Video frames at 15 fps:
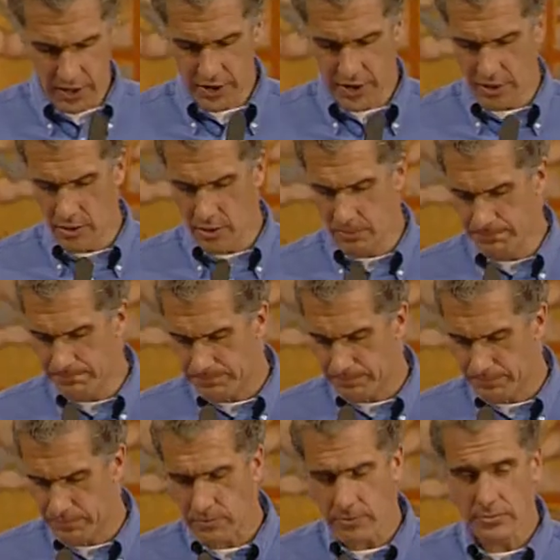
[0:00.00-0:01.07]
to
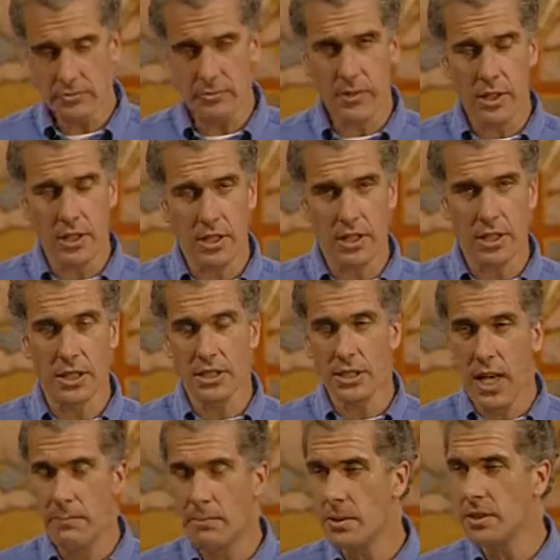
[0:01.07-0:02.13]
the
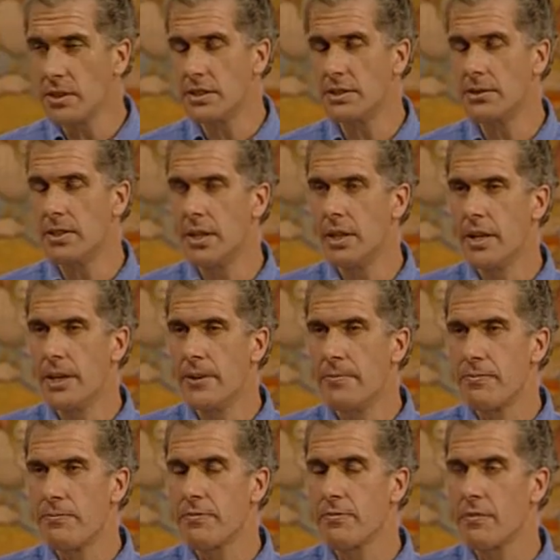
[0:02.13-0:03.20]
disciples,
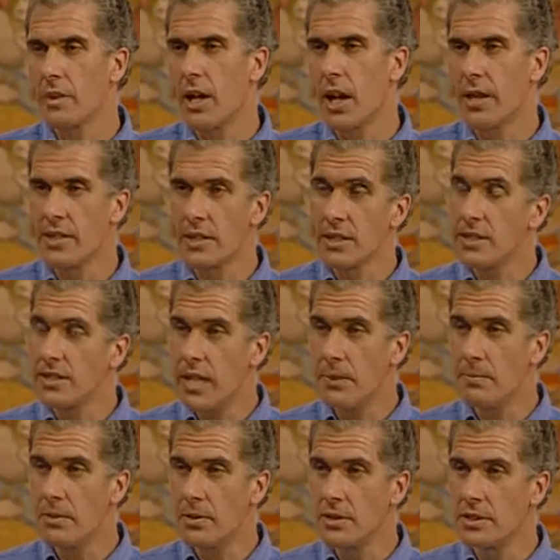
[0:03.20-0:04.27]
and the
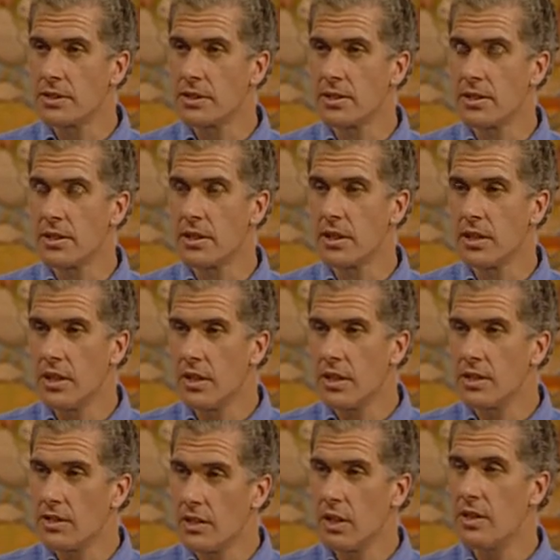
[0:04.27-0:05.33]
disciples
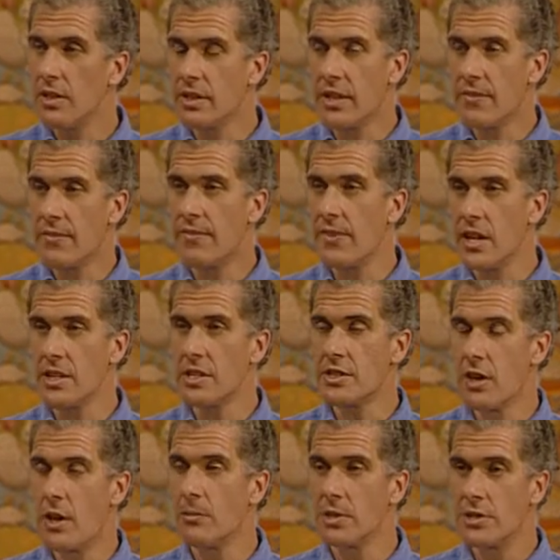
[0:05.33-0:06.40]
told their friend
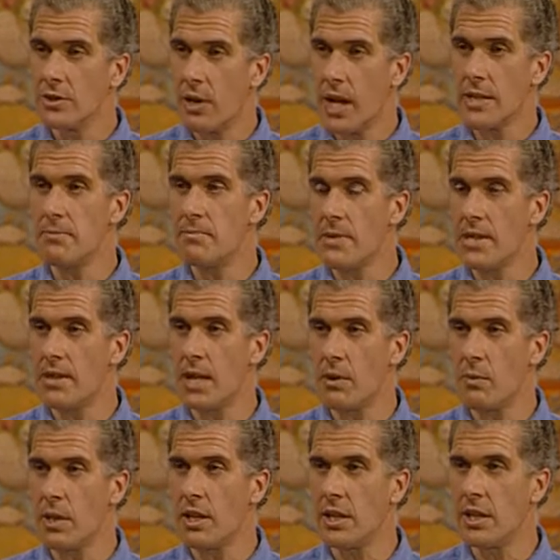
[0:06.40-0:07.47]
Thomas, who hadn't been there
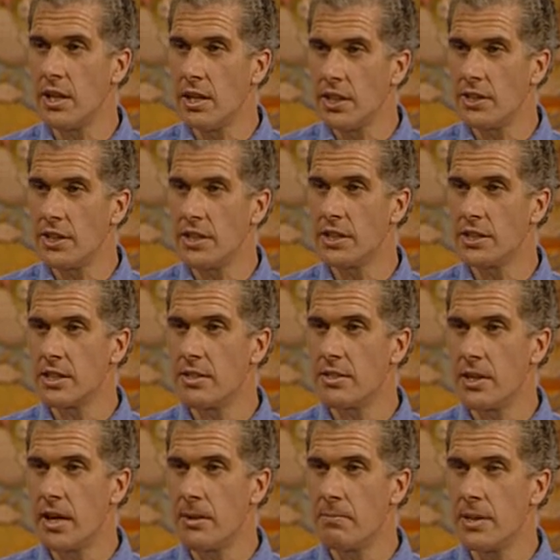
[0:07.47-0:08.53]
when Jesus had
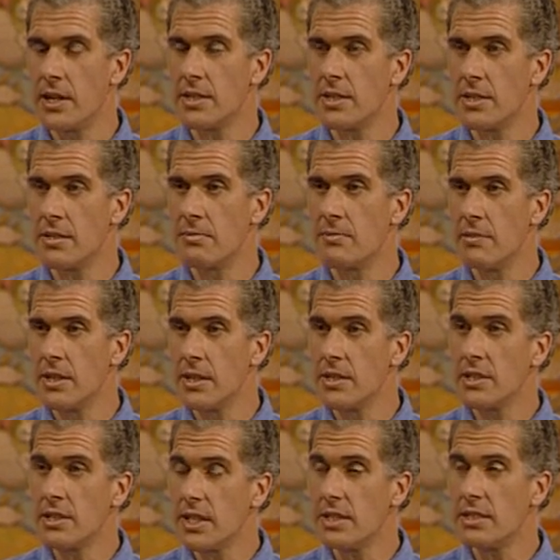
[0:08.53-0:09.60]
appeared to them,
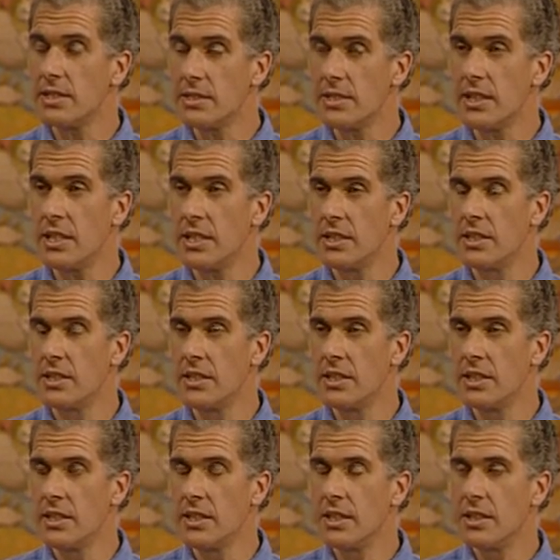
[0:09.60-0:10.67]
that they'd seen
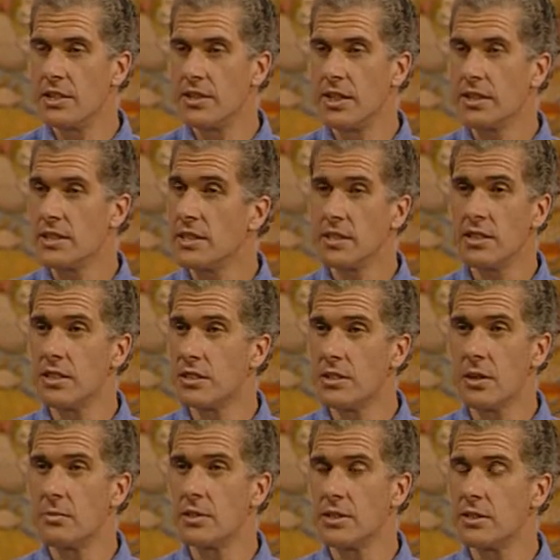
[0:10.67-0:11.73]
Jesus. And
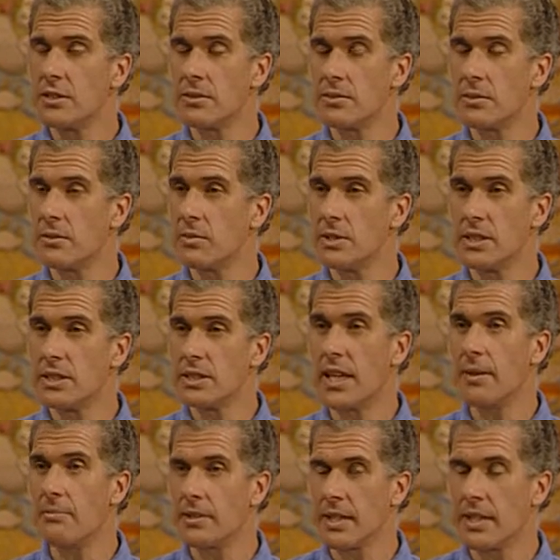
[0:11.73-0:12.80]
Thomas was a
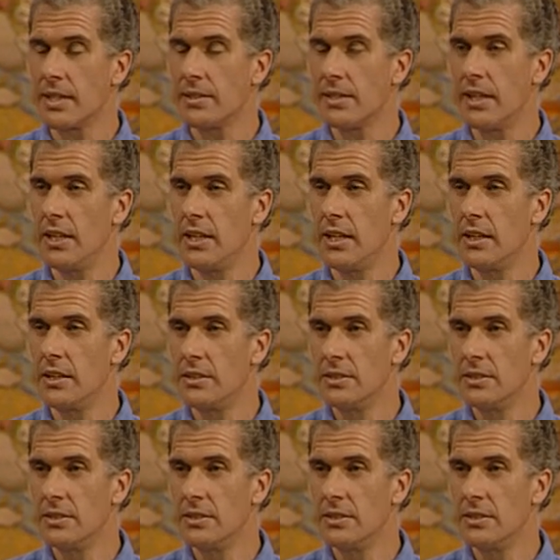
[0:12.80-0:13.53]
skeptic. He